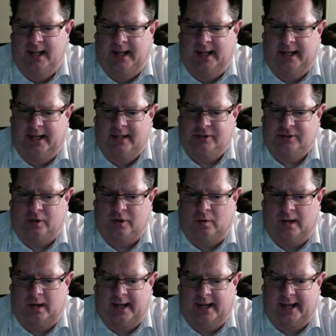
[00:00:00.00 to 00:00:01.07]
Uh,
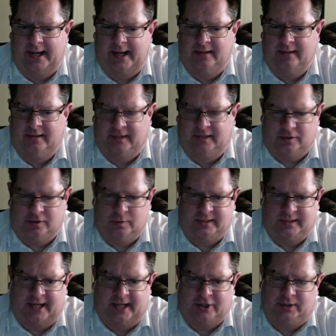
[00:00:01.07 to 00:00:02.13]
so I this
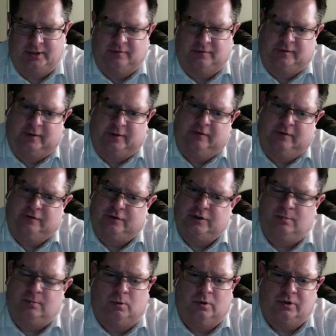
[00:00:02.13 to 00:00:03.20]
was actually the very
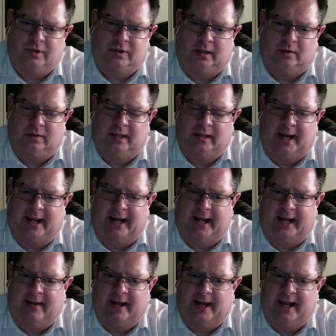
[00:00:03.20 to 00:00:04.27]
first motorcycle that
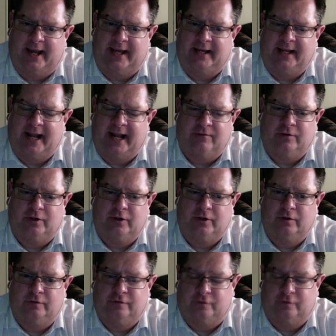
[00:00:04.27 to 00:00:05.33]
I, I had
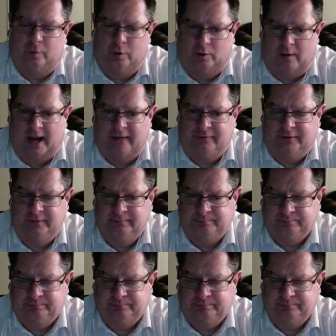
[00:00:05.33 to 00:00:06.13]
ever photographed,